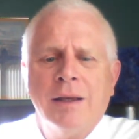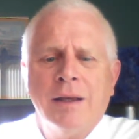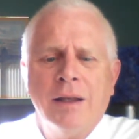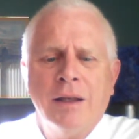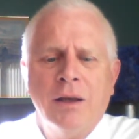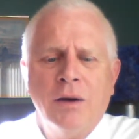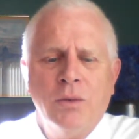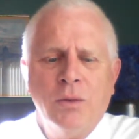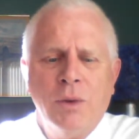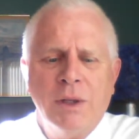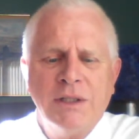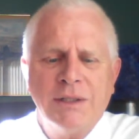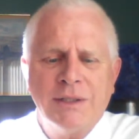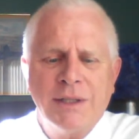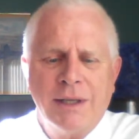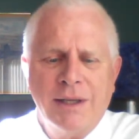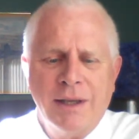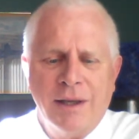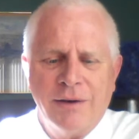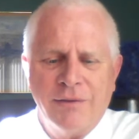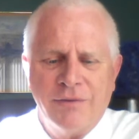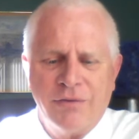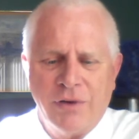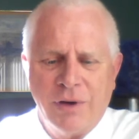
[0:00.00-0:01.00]
Hello, once
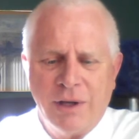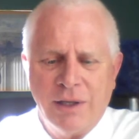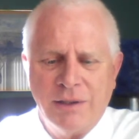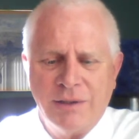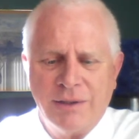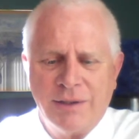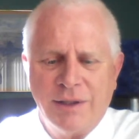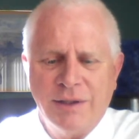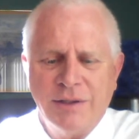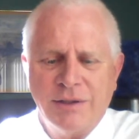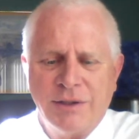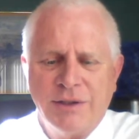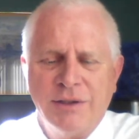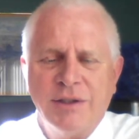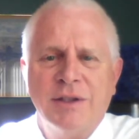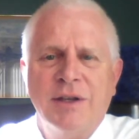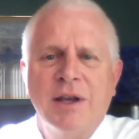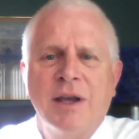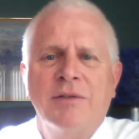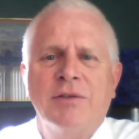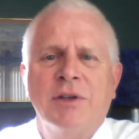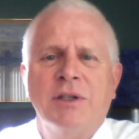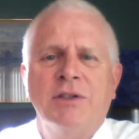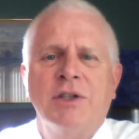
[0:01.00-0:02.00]
again, friends. This is
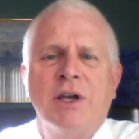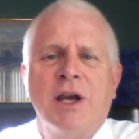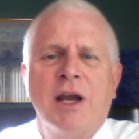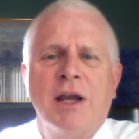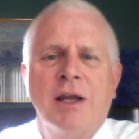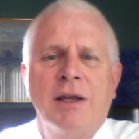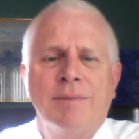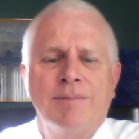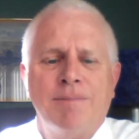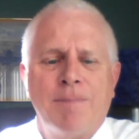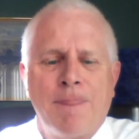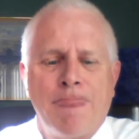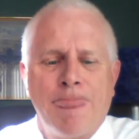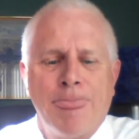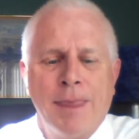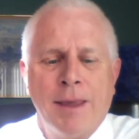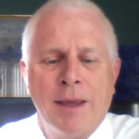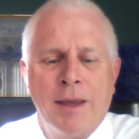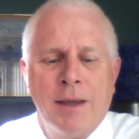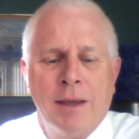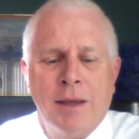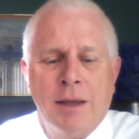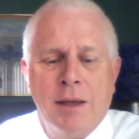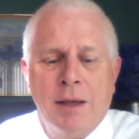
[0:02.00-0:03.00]
David J.
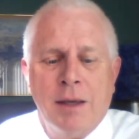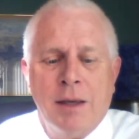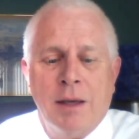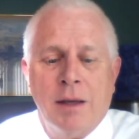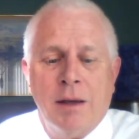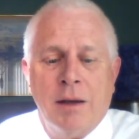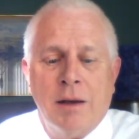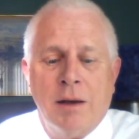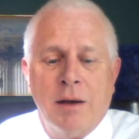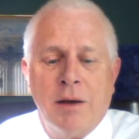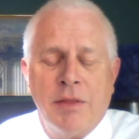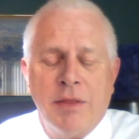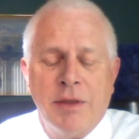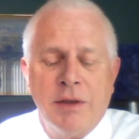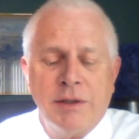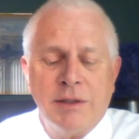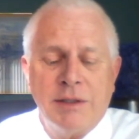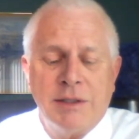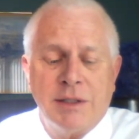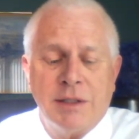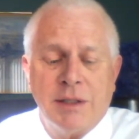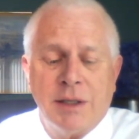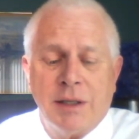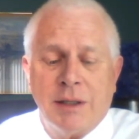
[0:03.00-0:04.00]
On
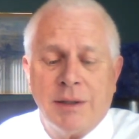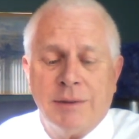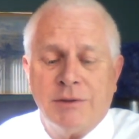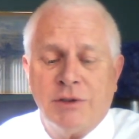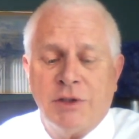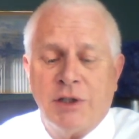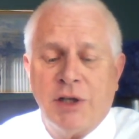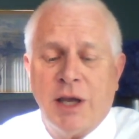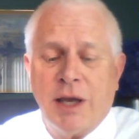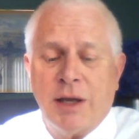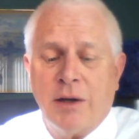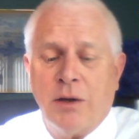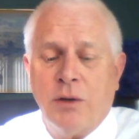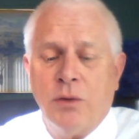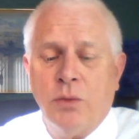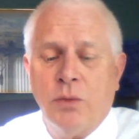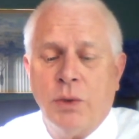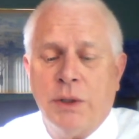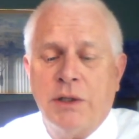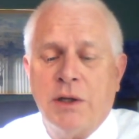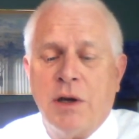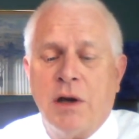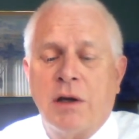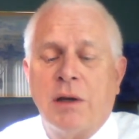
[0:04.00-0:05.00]
this channel,
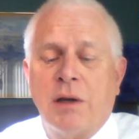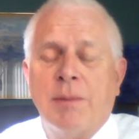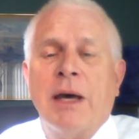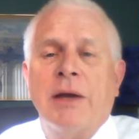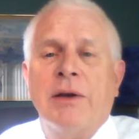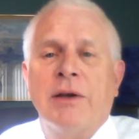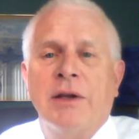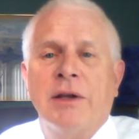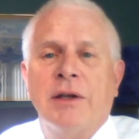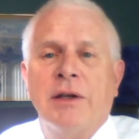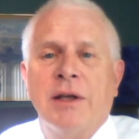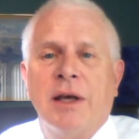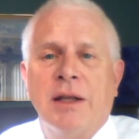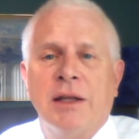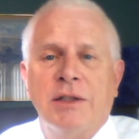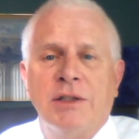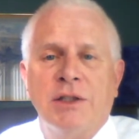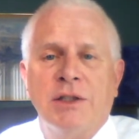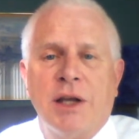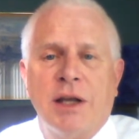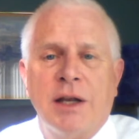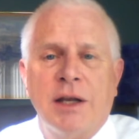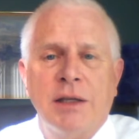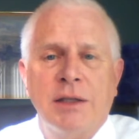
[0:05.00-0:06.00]
we talk about
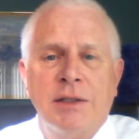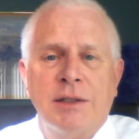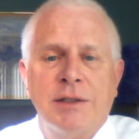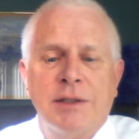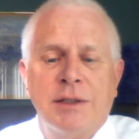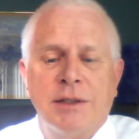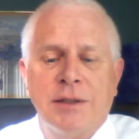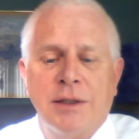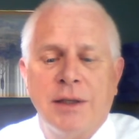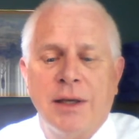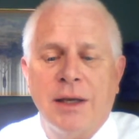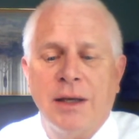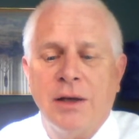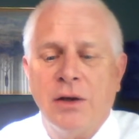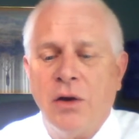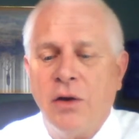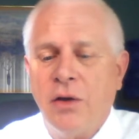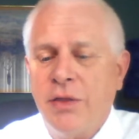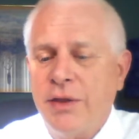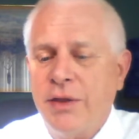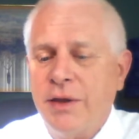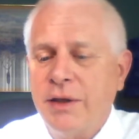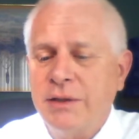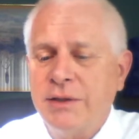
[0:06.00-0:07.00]
intelligetics and
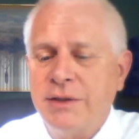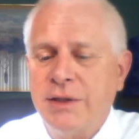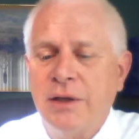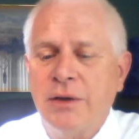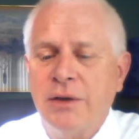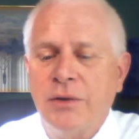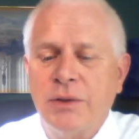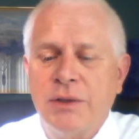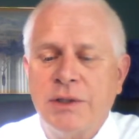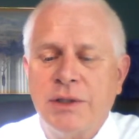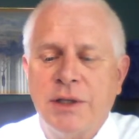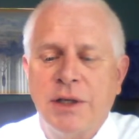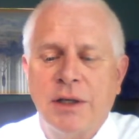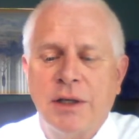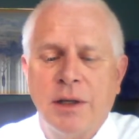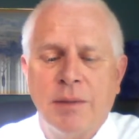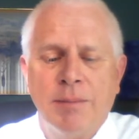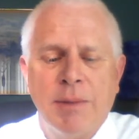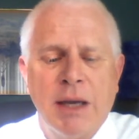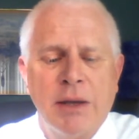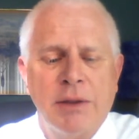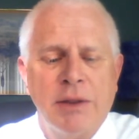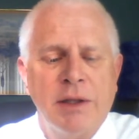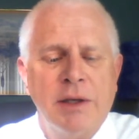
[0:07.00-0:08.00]
all things interesting
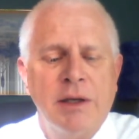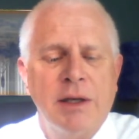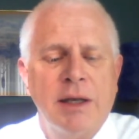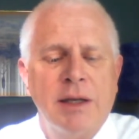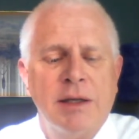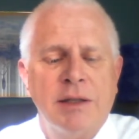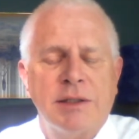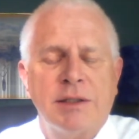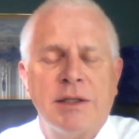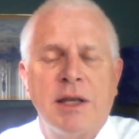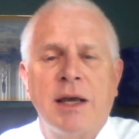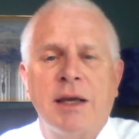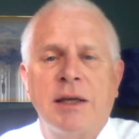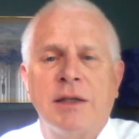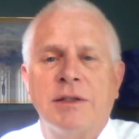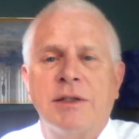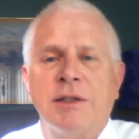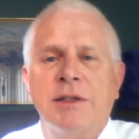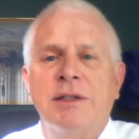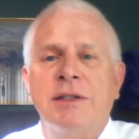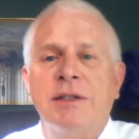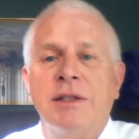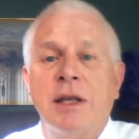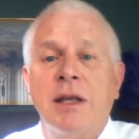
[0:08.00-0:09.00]
about the data
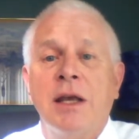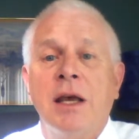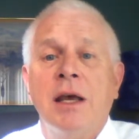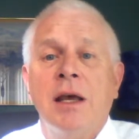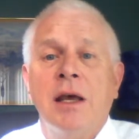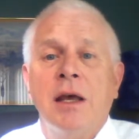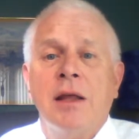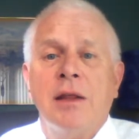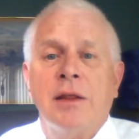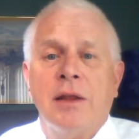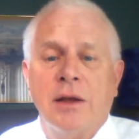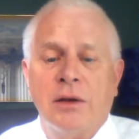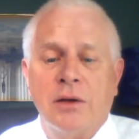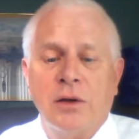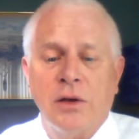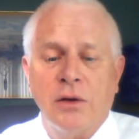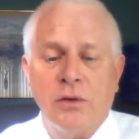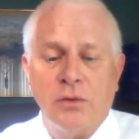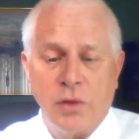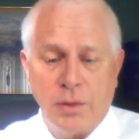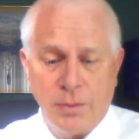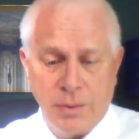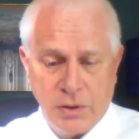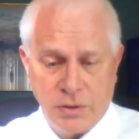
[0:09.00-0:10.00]
sciences that
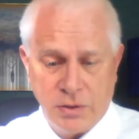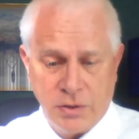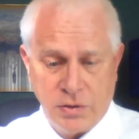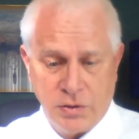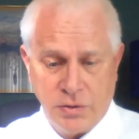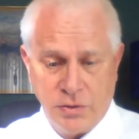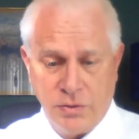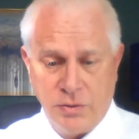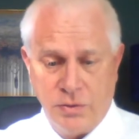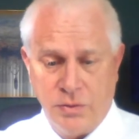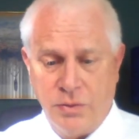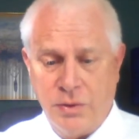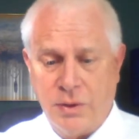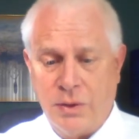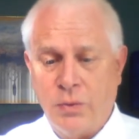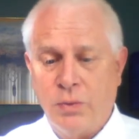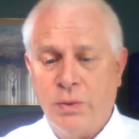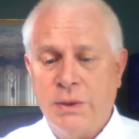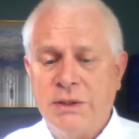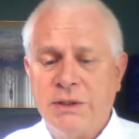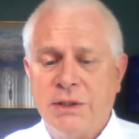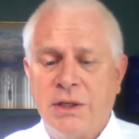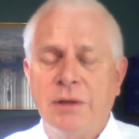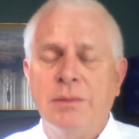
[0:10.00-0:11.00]
contribute to
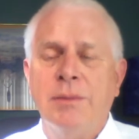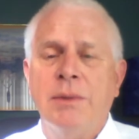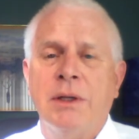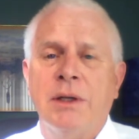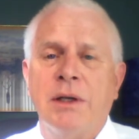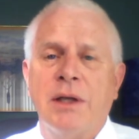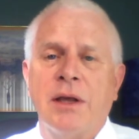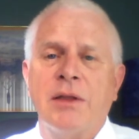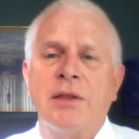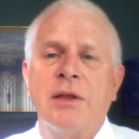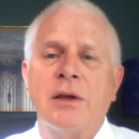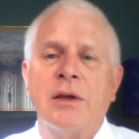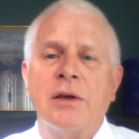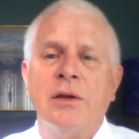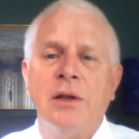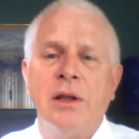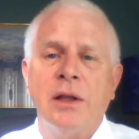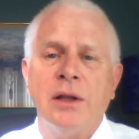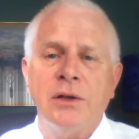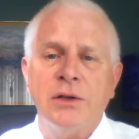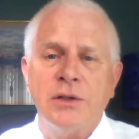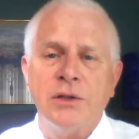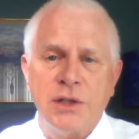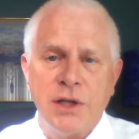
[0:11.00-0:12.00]
wisdom and ethical
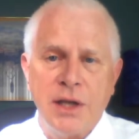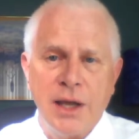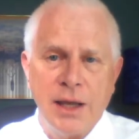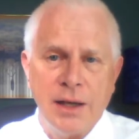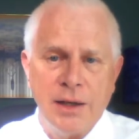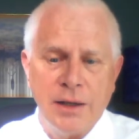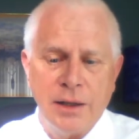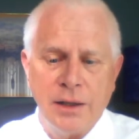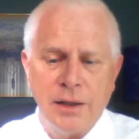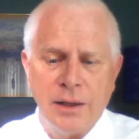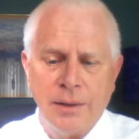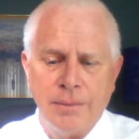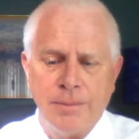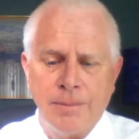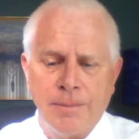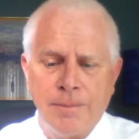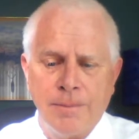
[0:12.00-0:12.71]
understanding.